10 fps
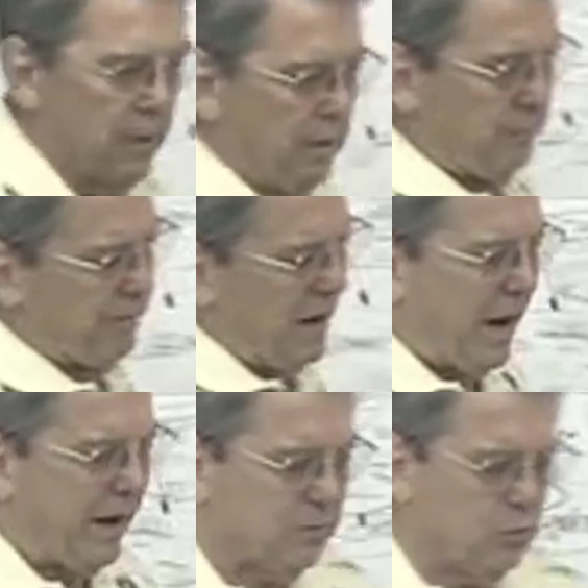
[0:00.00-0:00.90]
In
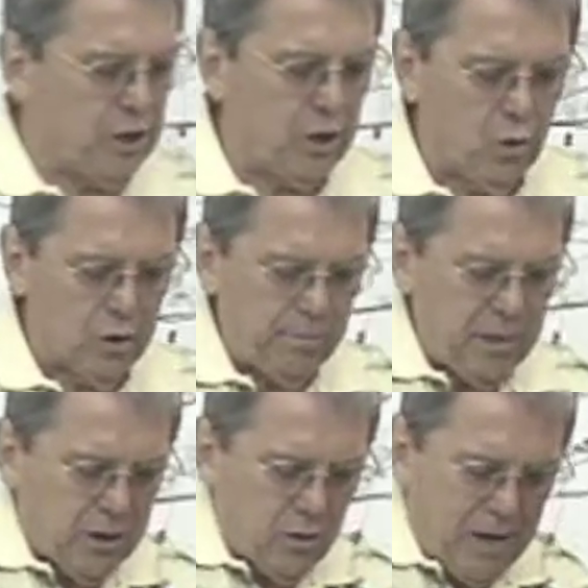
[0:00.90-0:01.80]
fact, when you go into
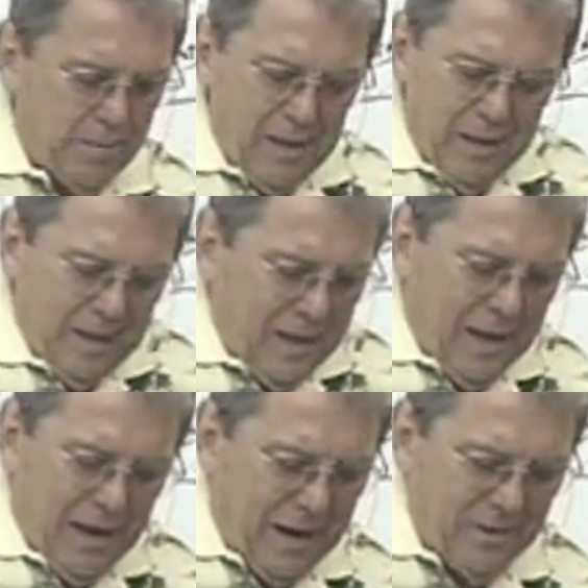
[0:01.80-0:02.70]
Billy Graham,
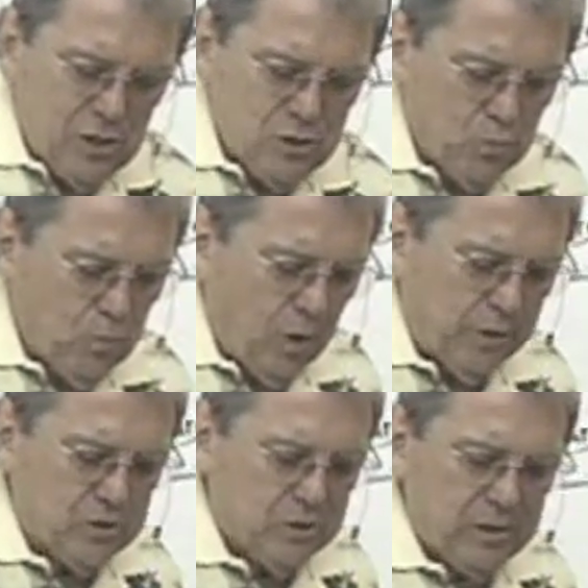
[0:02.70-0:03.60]
I just
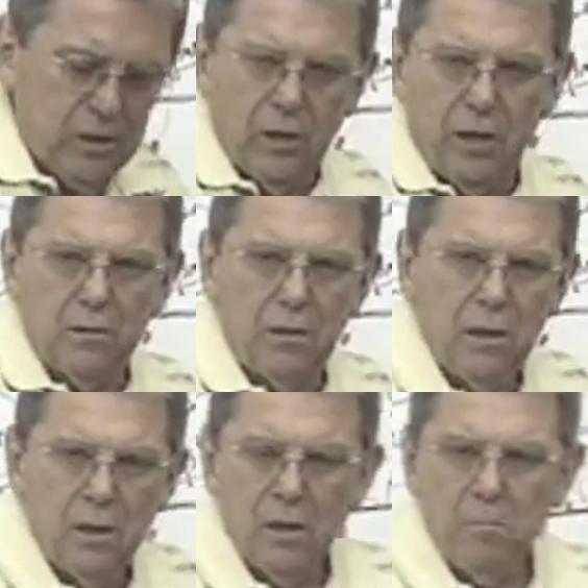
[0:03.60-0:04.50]
want to...
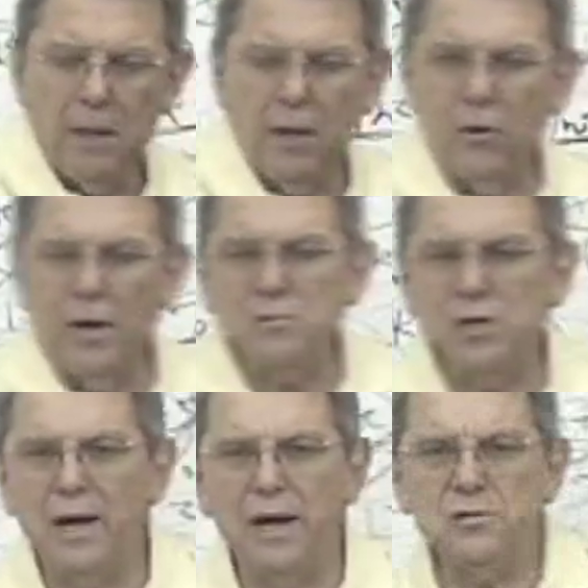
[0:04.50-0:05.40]
Billy Graham's
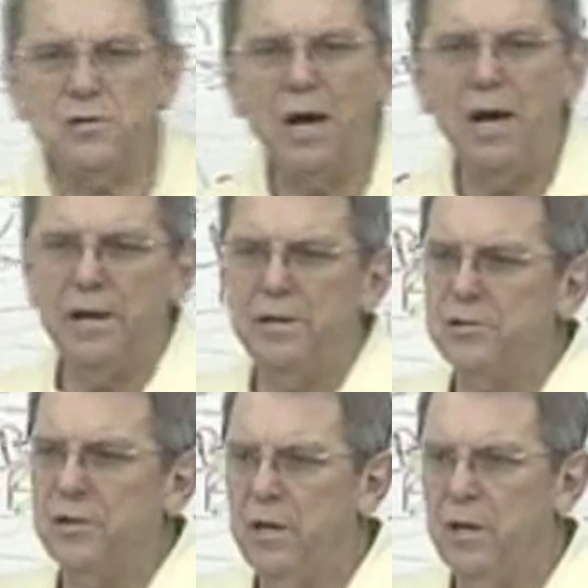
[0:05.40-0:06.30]
a nice guy,
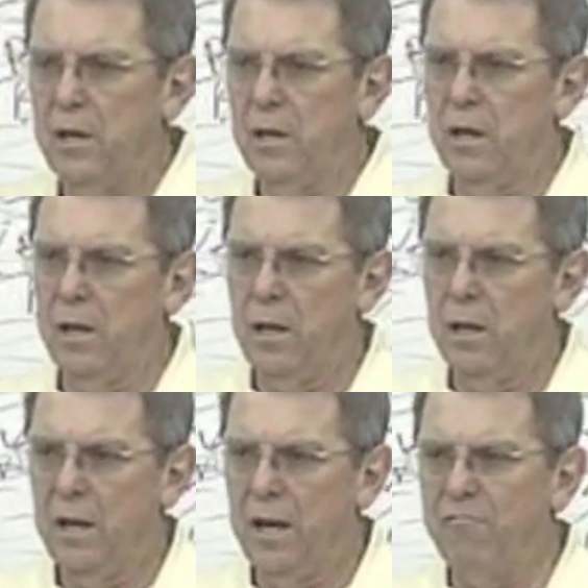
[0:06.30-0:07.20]
isn't he?
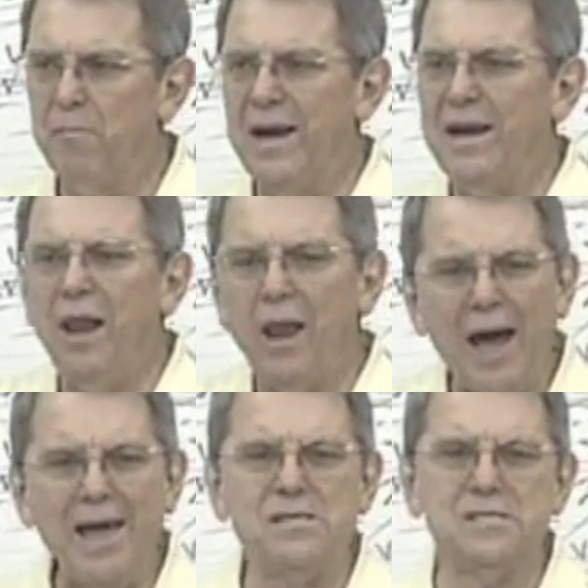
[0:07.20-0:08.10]
Everybody
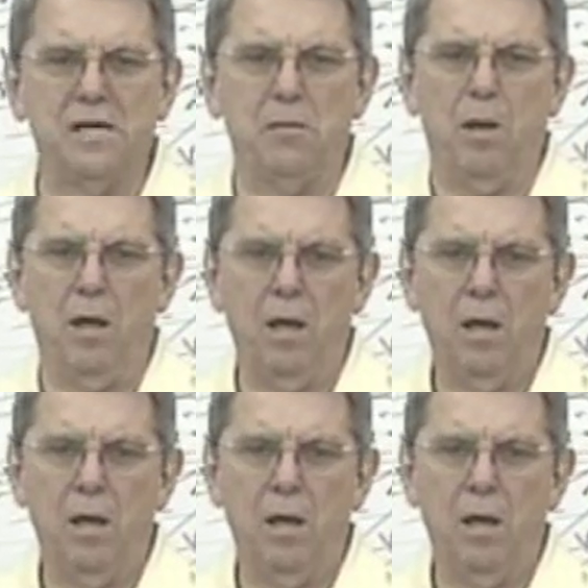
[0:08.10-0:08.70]
likes him.